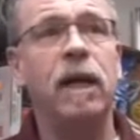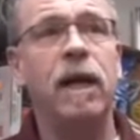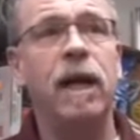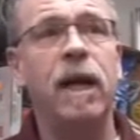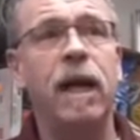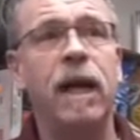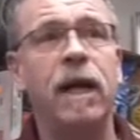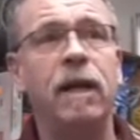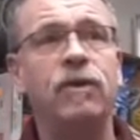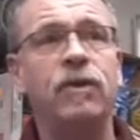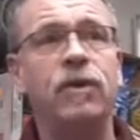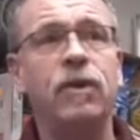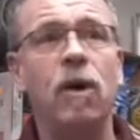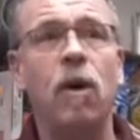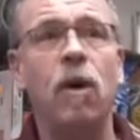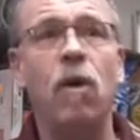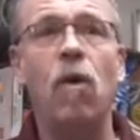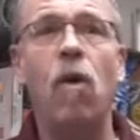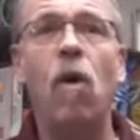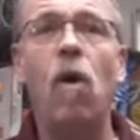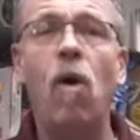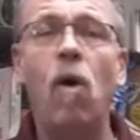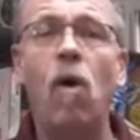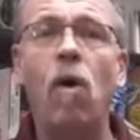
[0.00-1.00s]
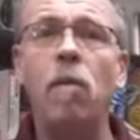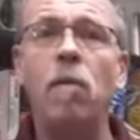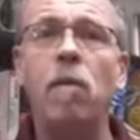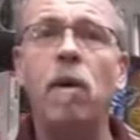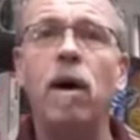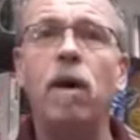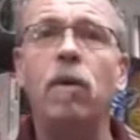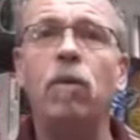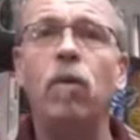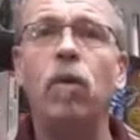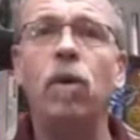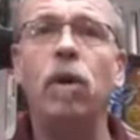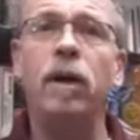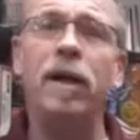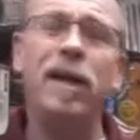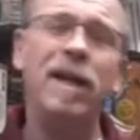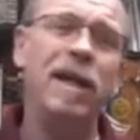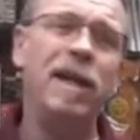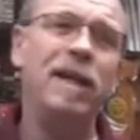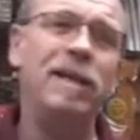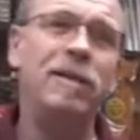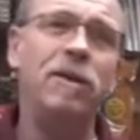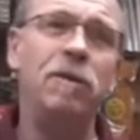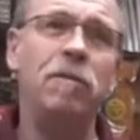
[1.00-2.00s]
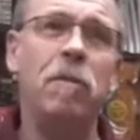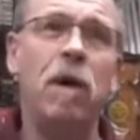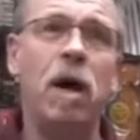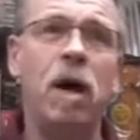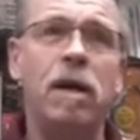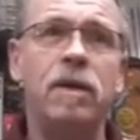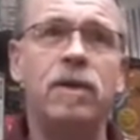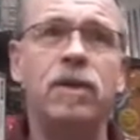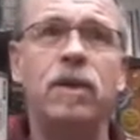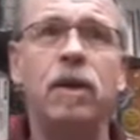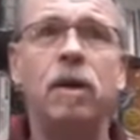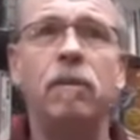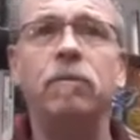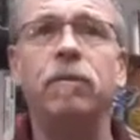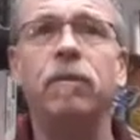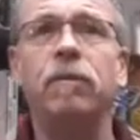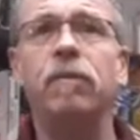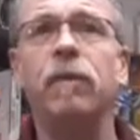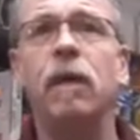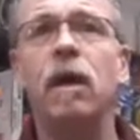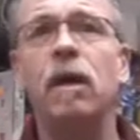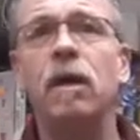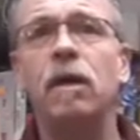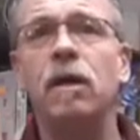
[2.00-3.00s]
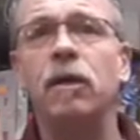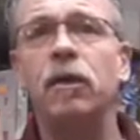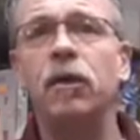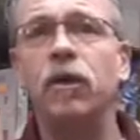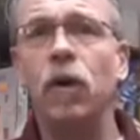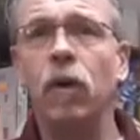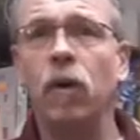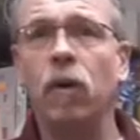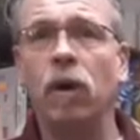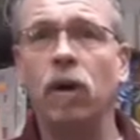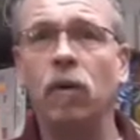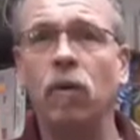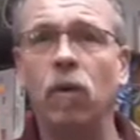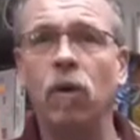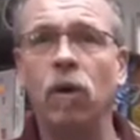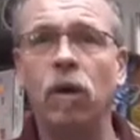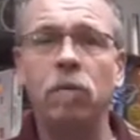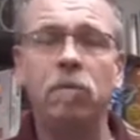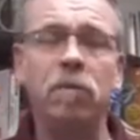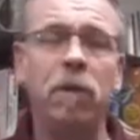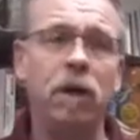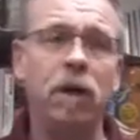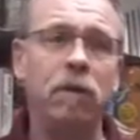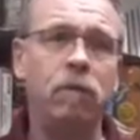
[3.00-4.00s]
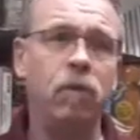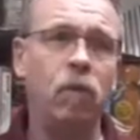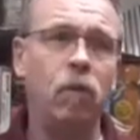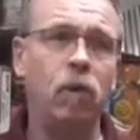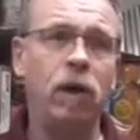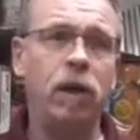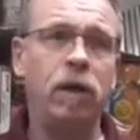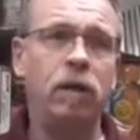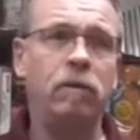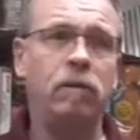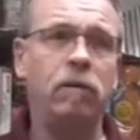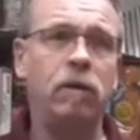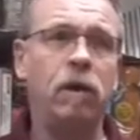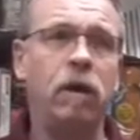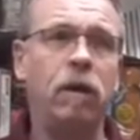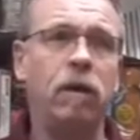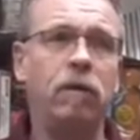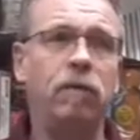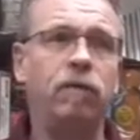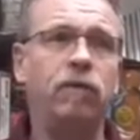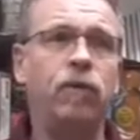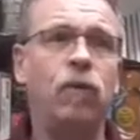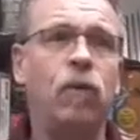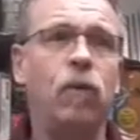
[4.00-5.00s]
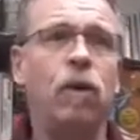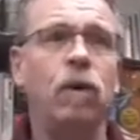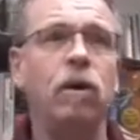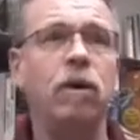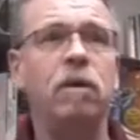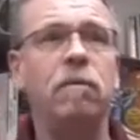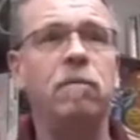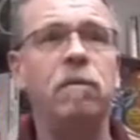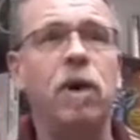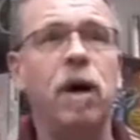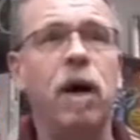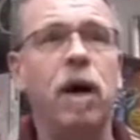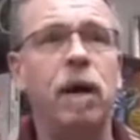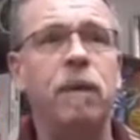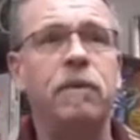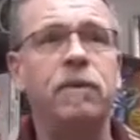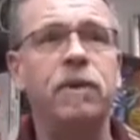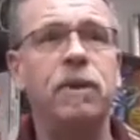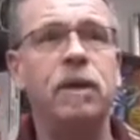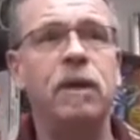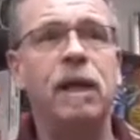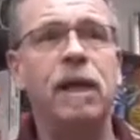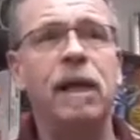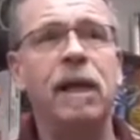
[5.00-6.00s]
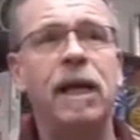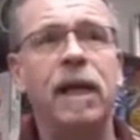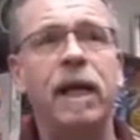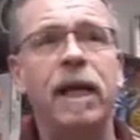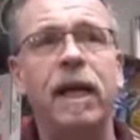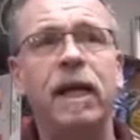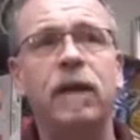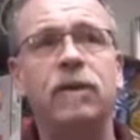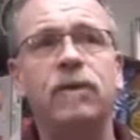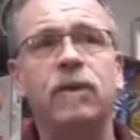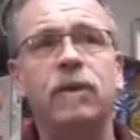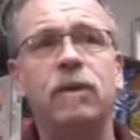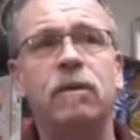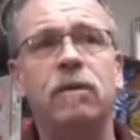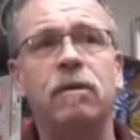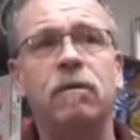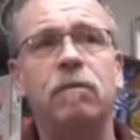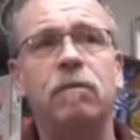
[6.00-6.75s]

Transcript: And so all my wood, and I do buy some newer wood, but wood for the pipes, it's